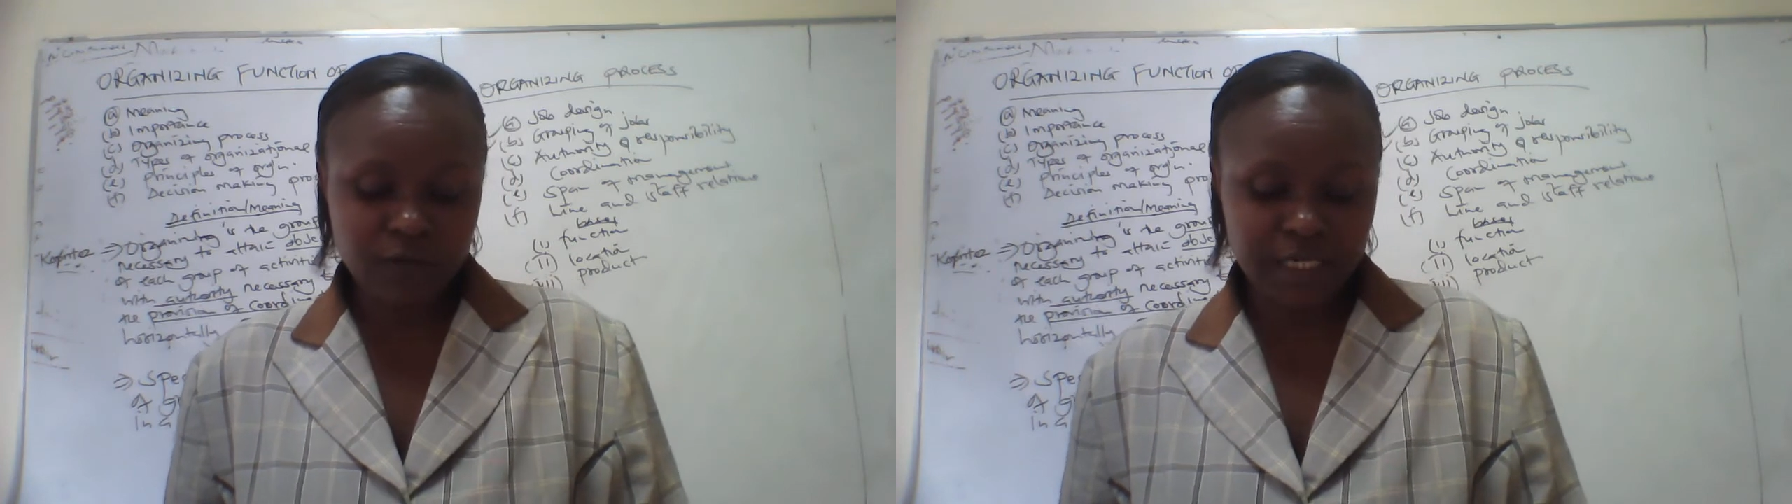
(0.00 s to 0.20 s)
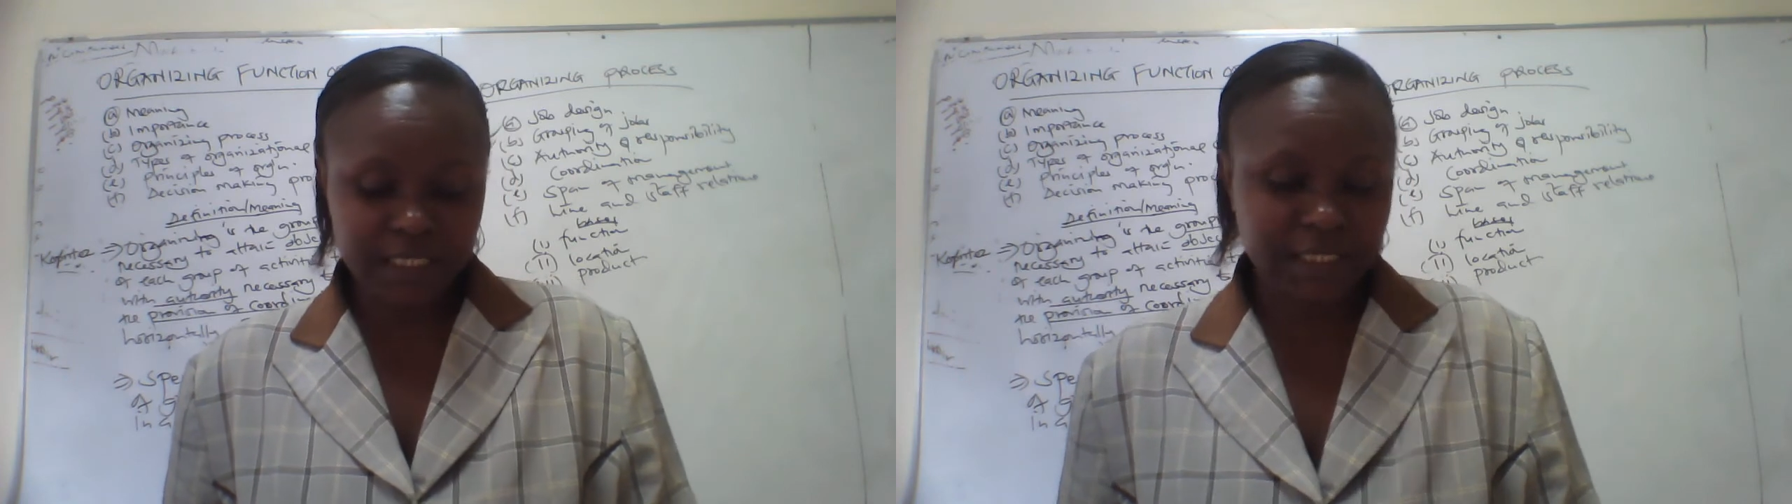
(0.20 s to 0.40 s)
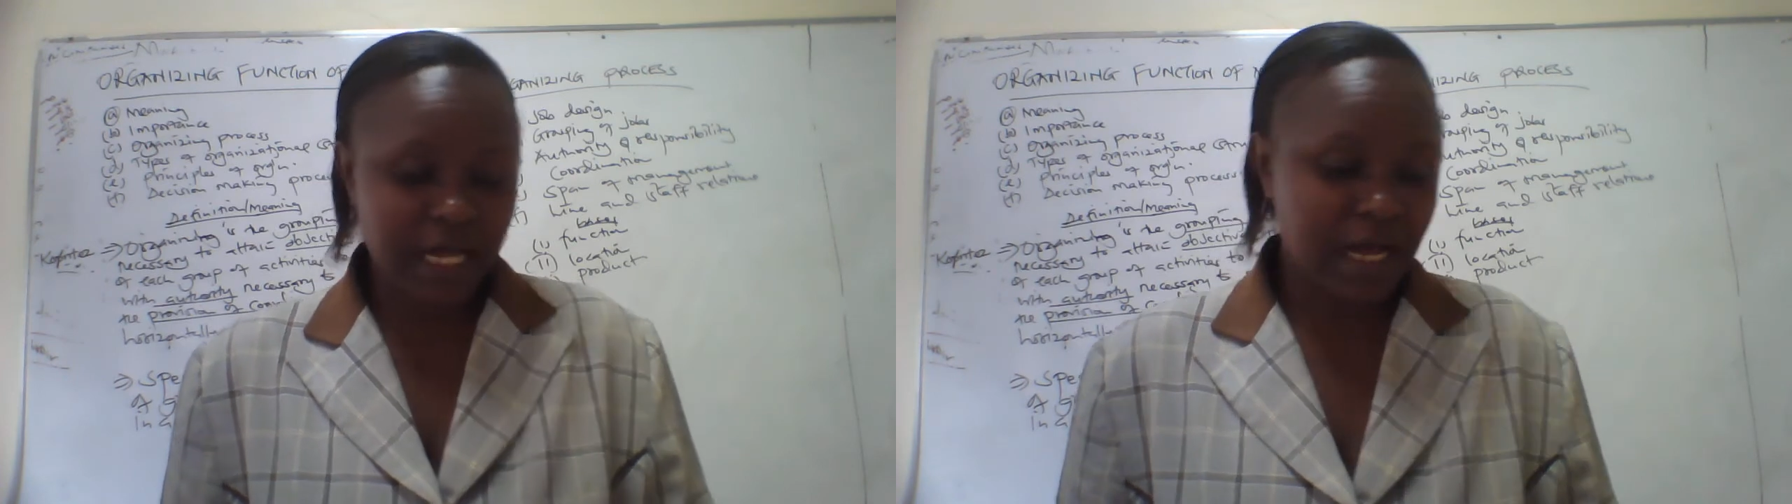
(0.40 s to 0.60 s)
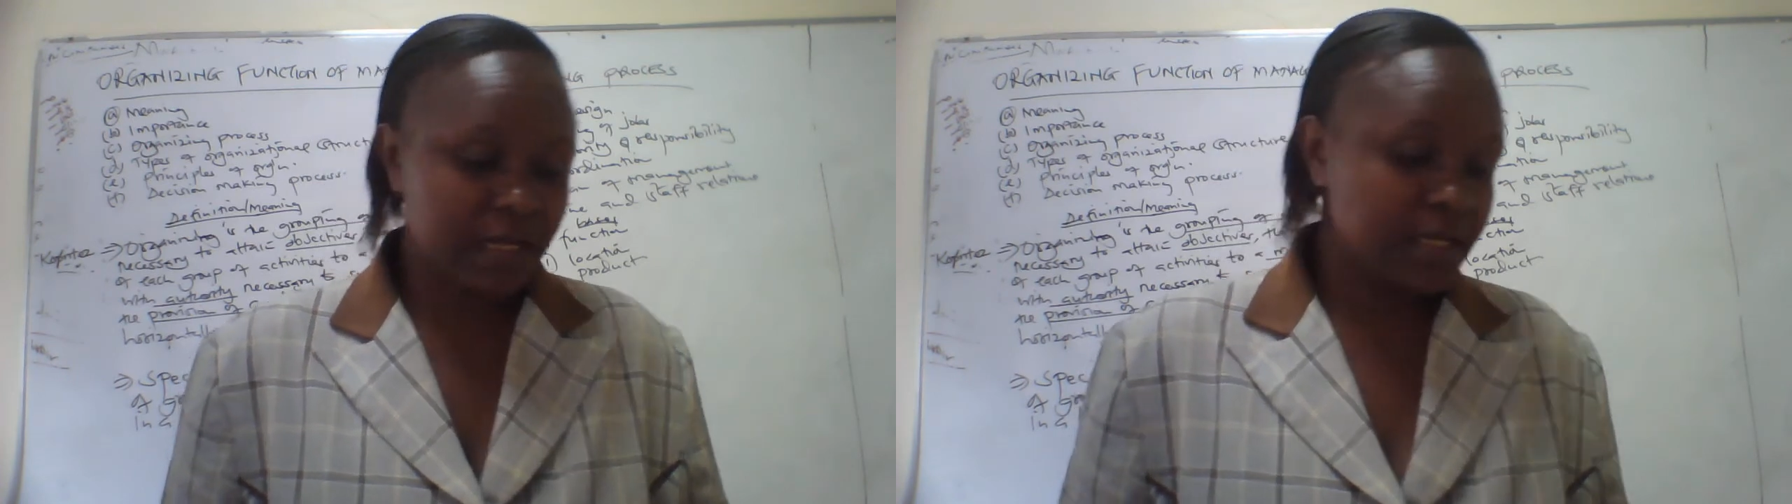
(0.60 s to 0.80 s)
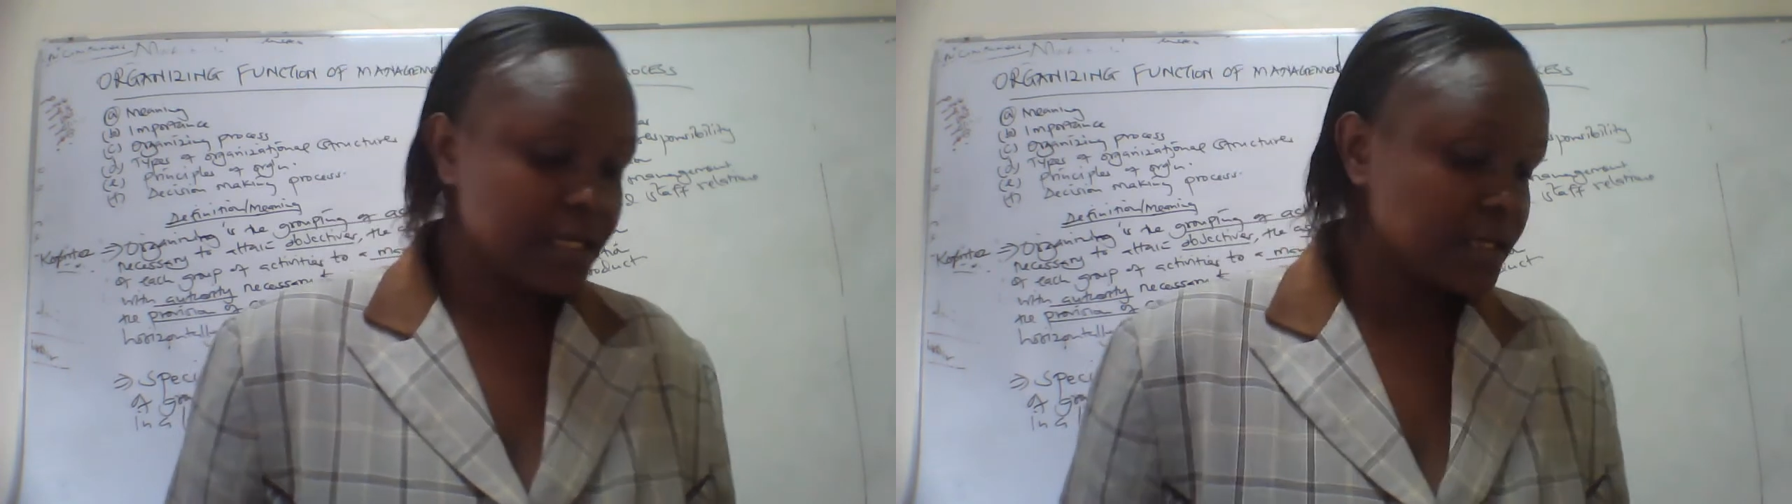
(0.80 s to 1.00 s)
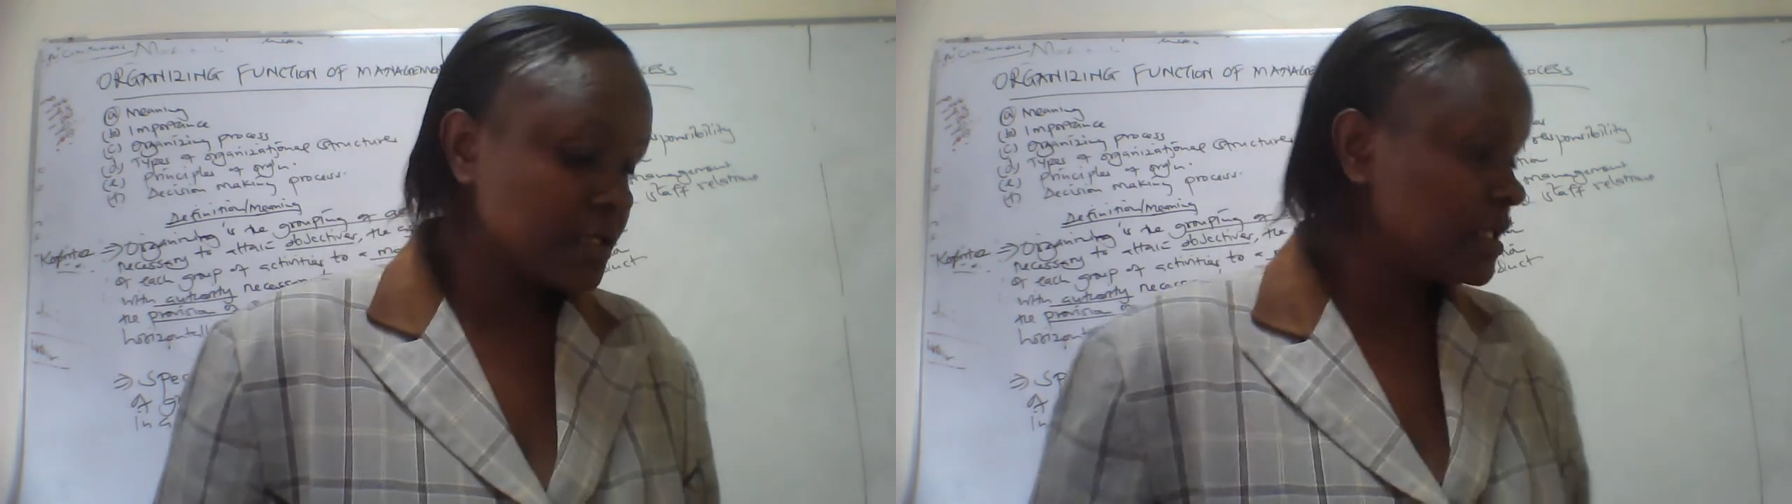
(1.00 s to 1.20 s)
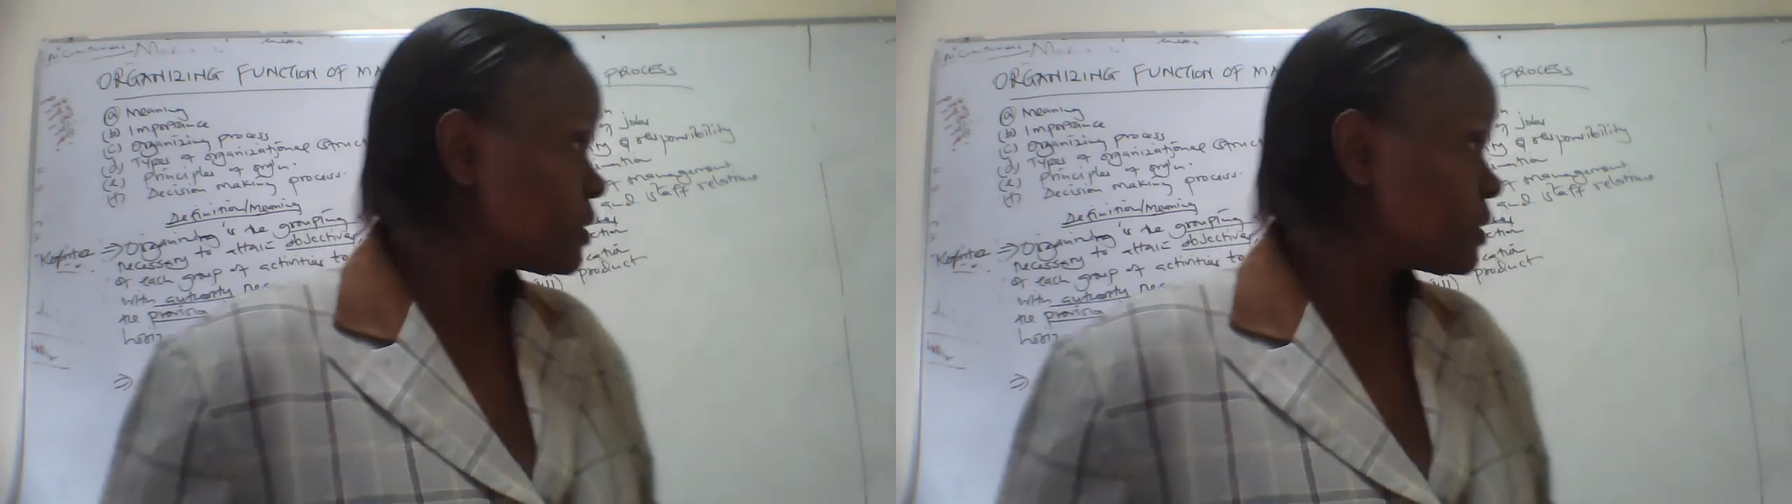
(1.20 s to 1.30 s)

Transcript: to understand these